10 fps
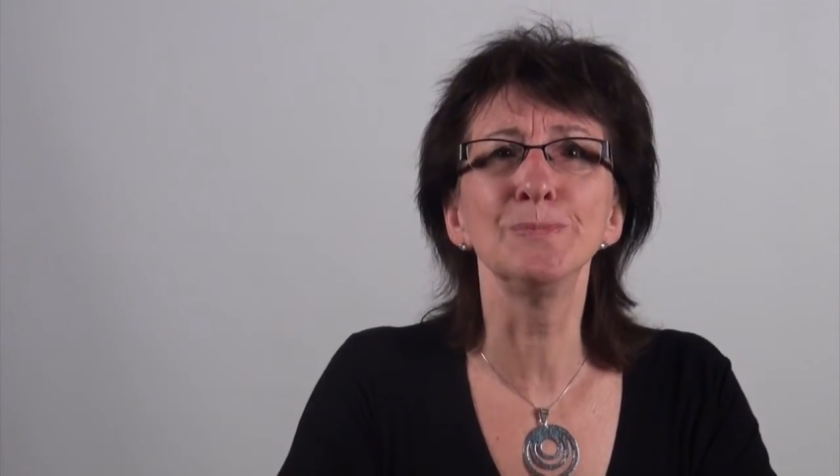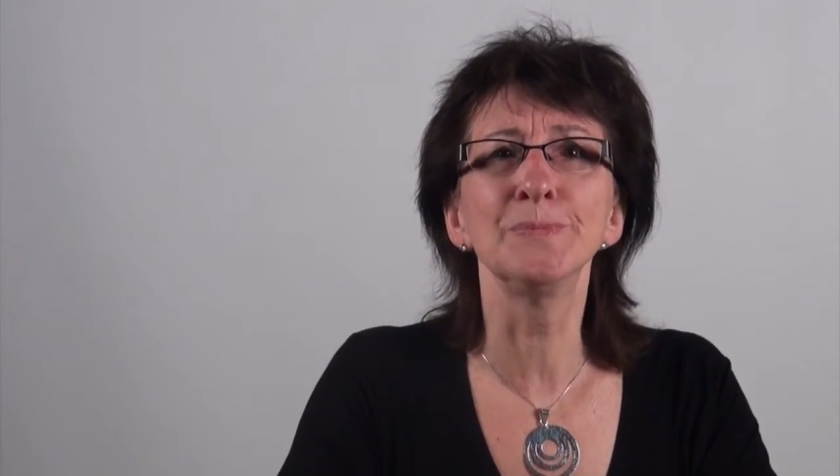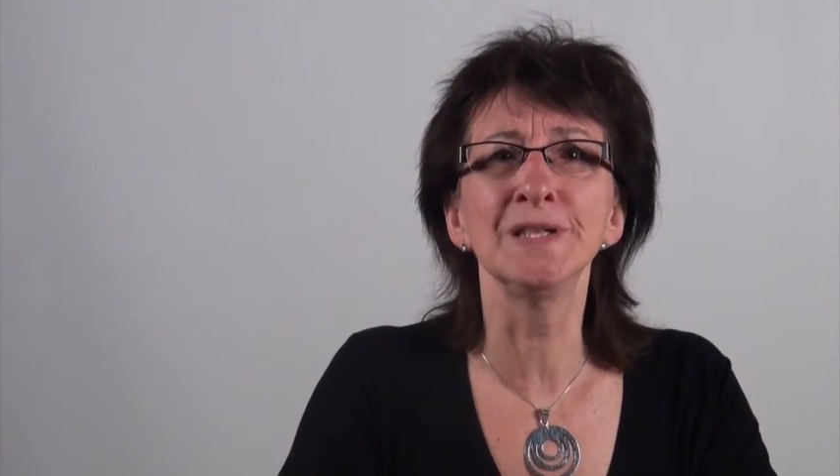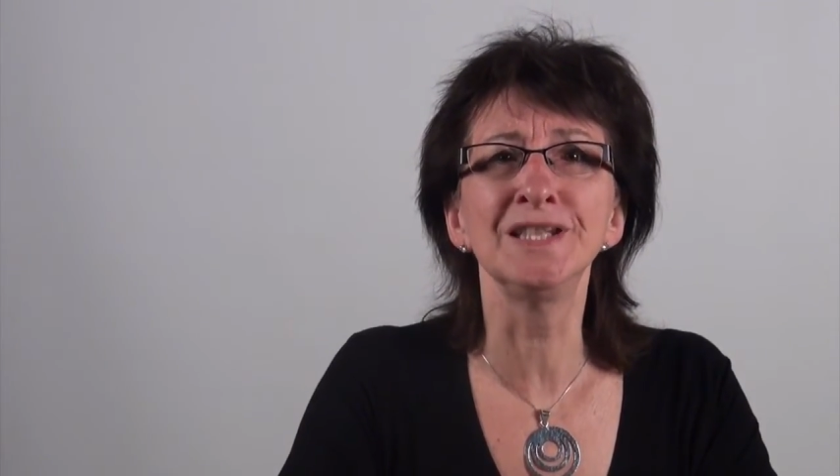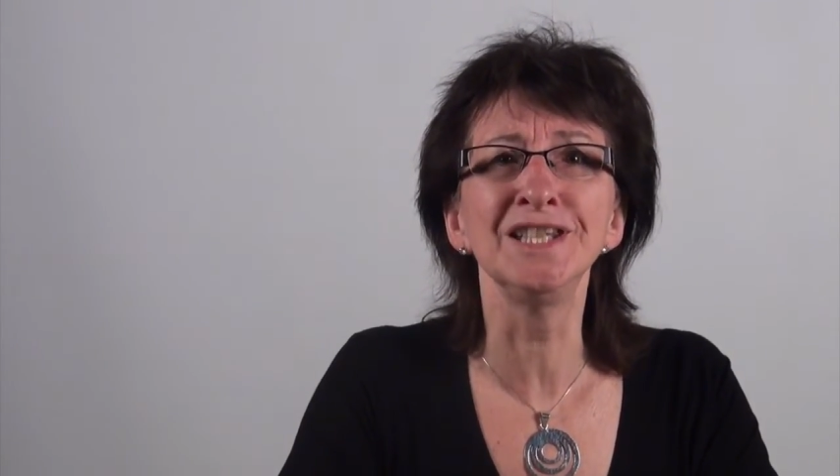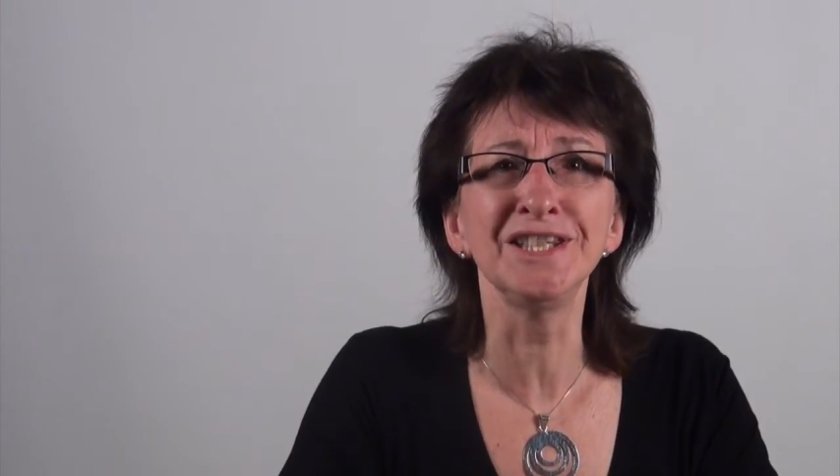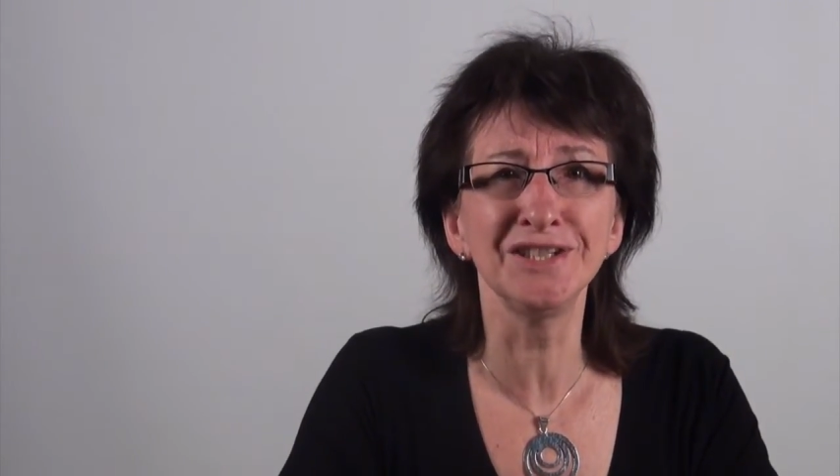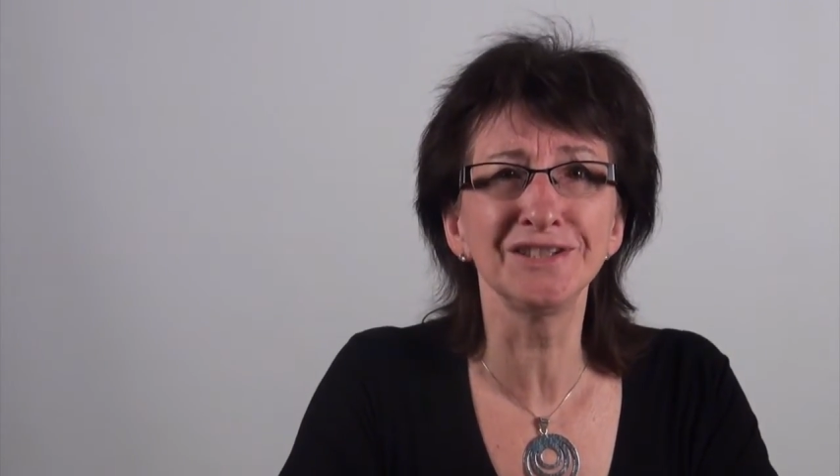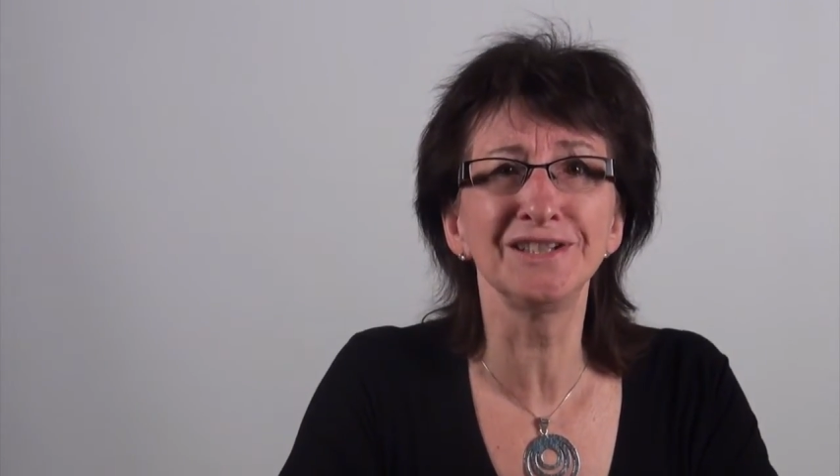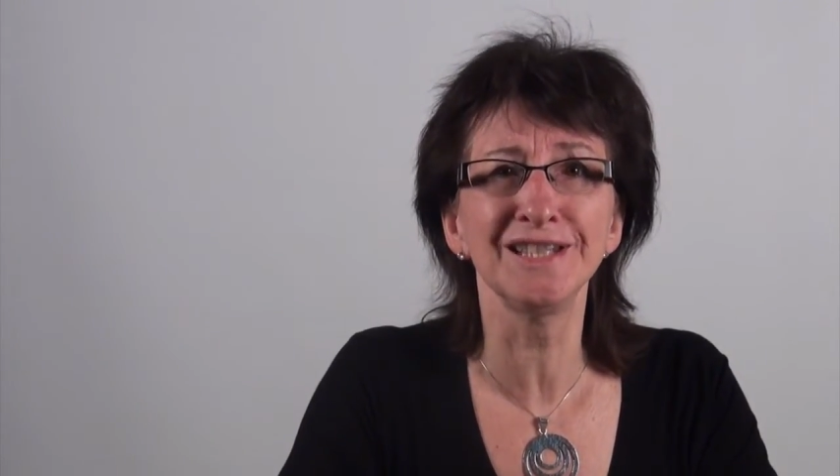
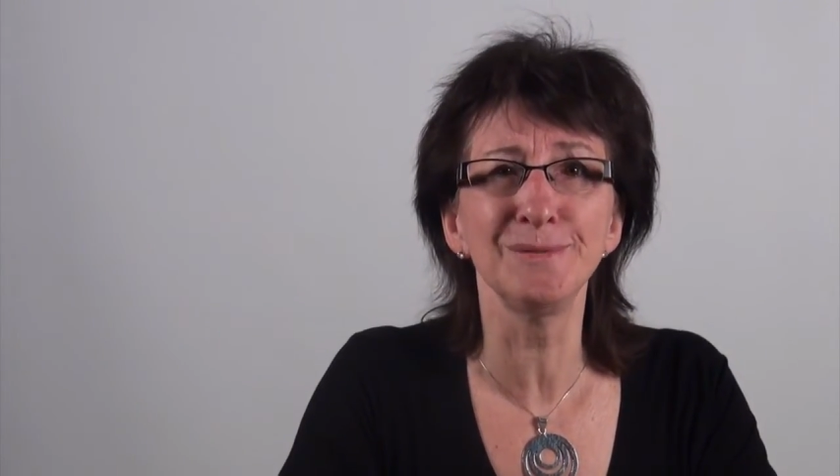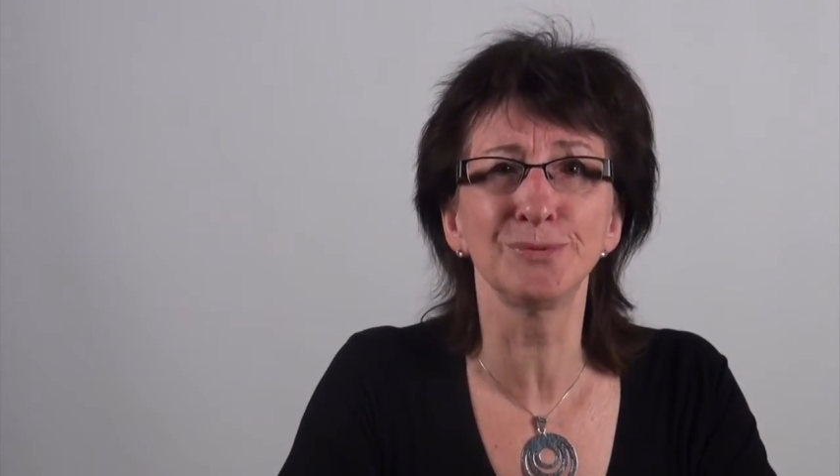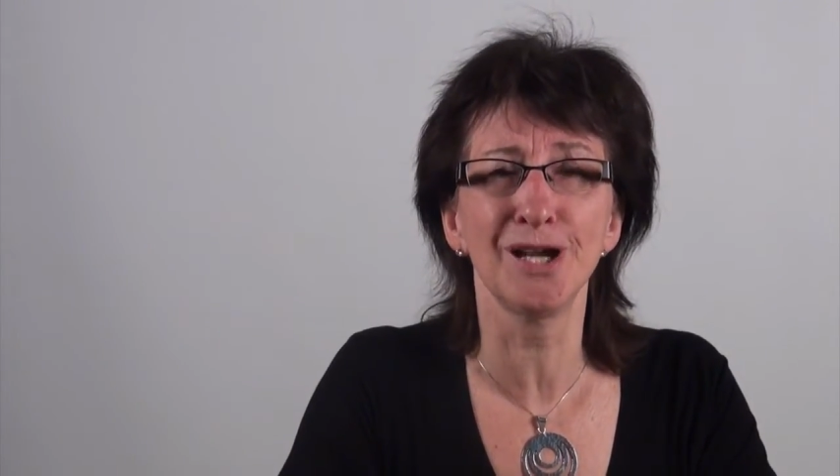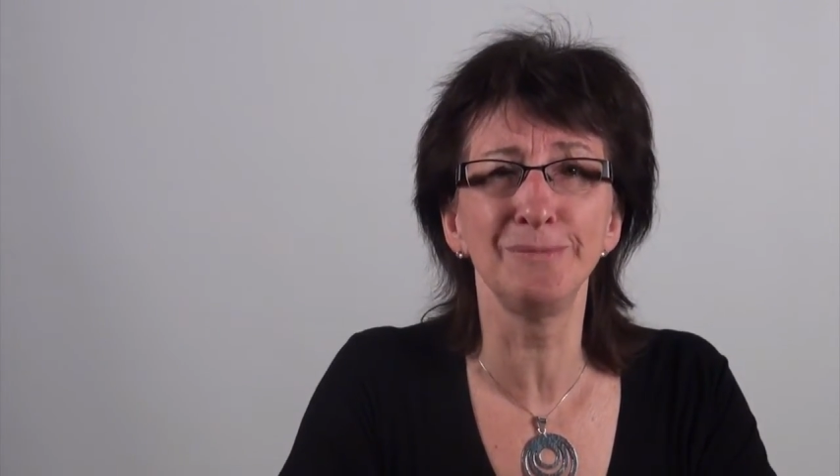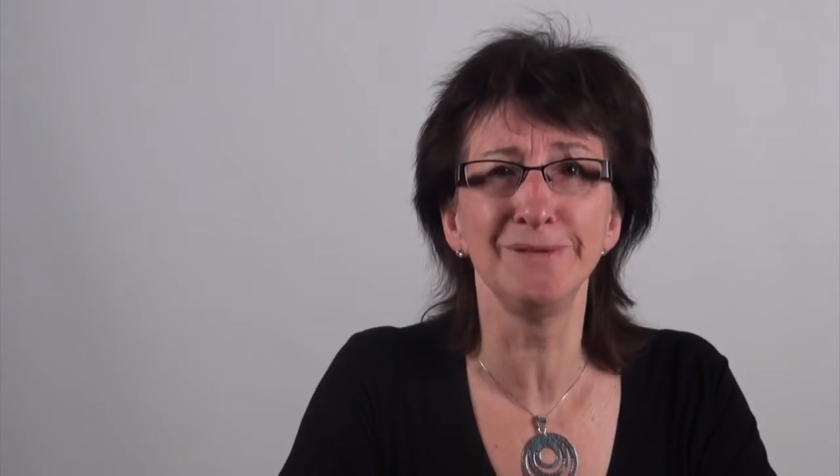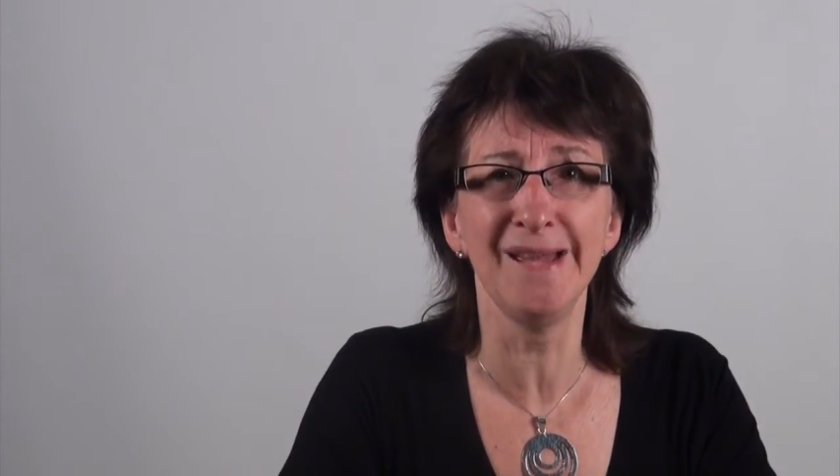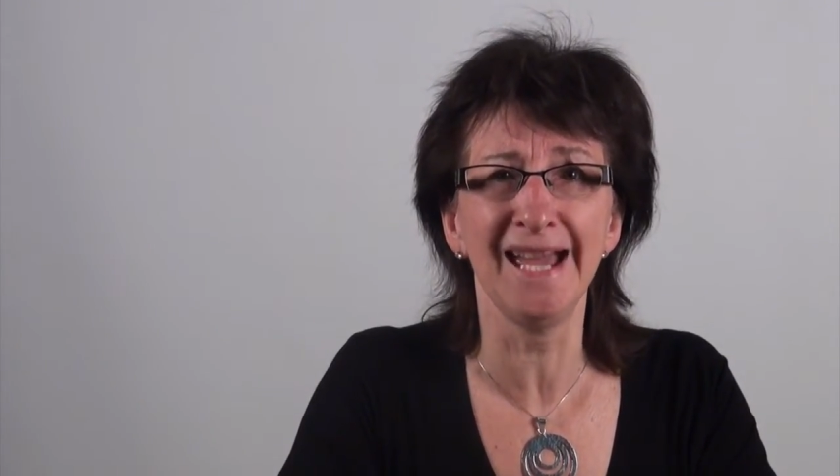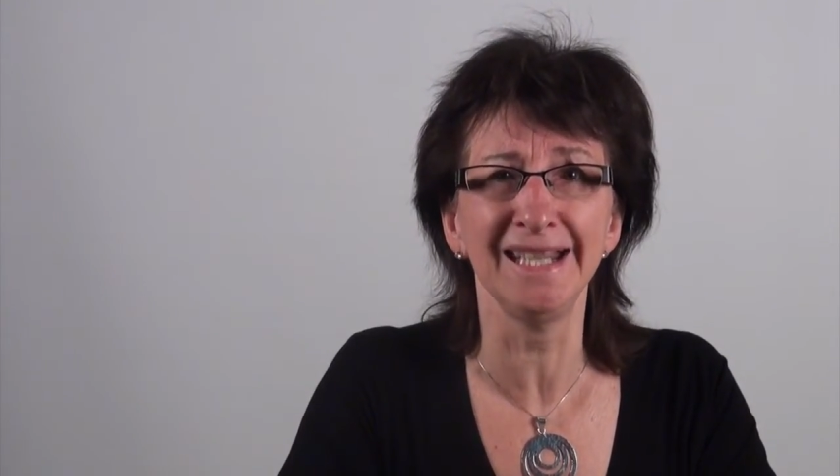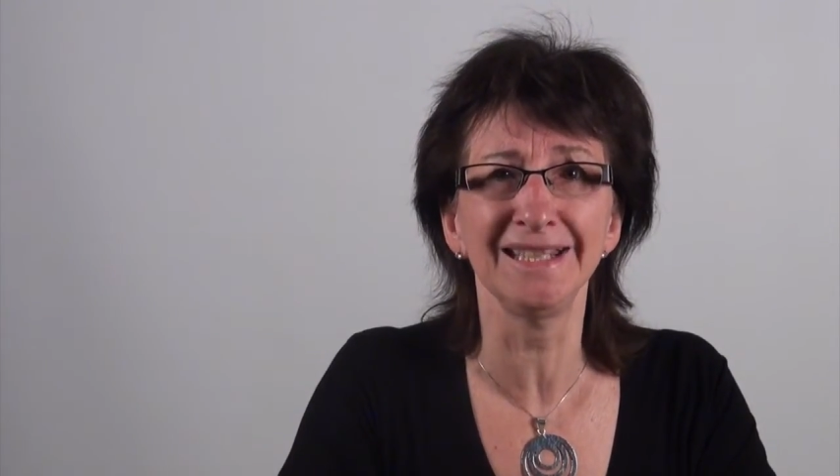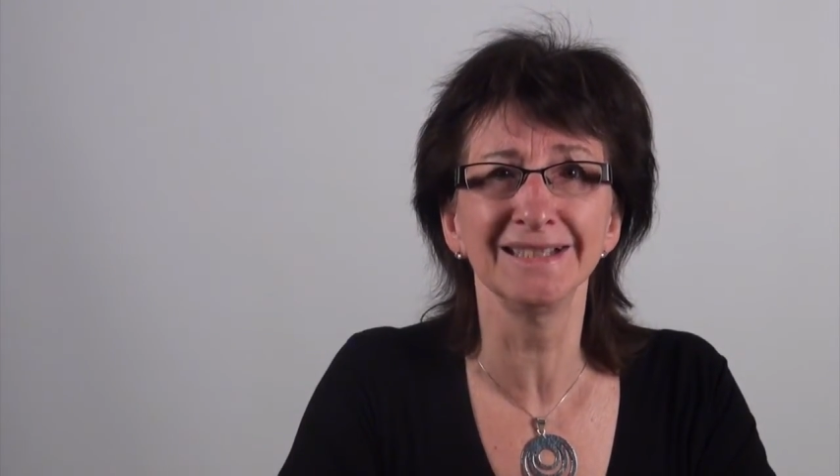particularly
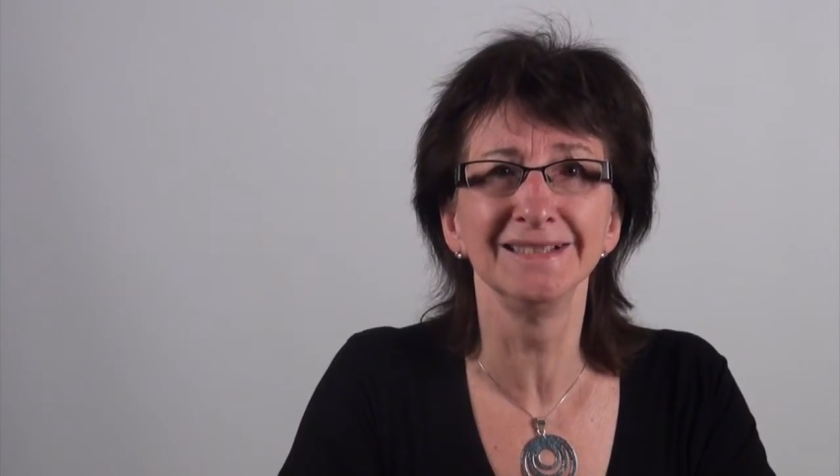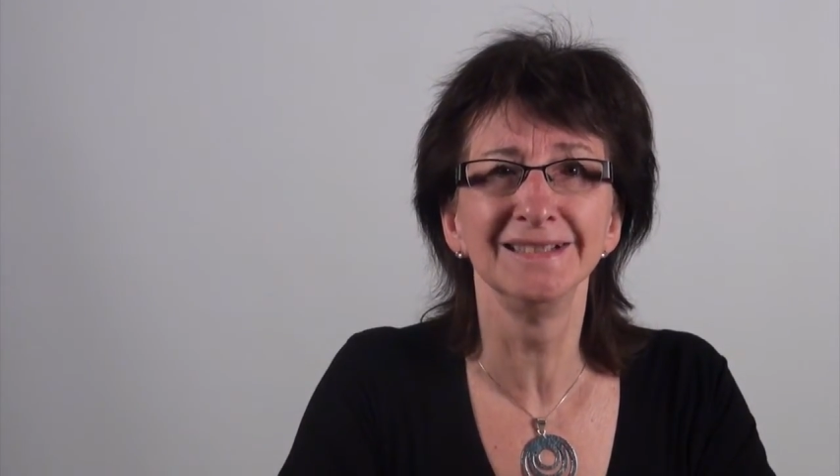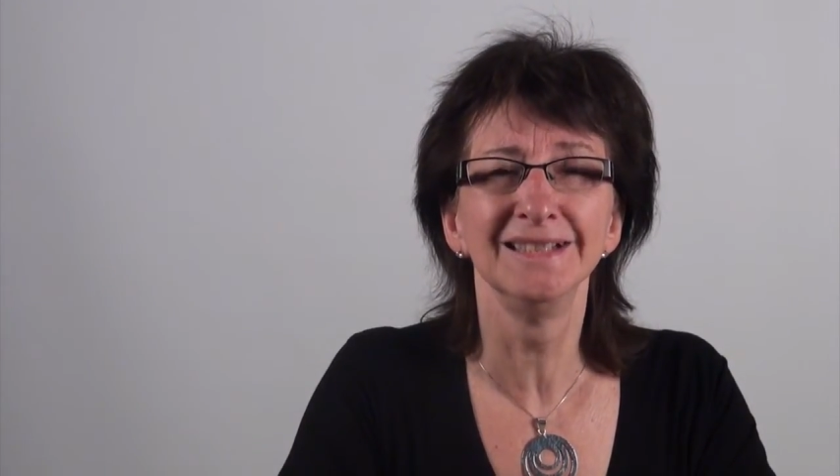problematic.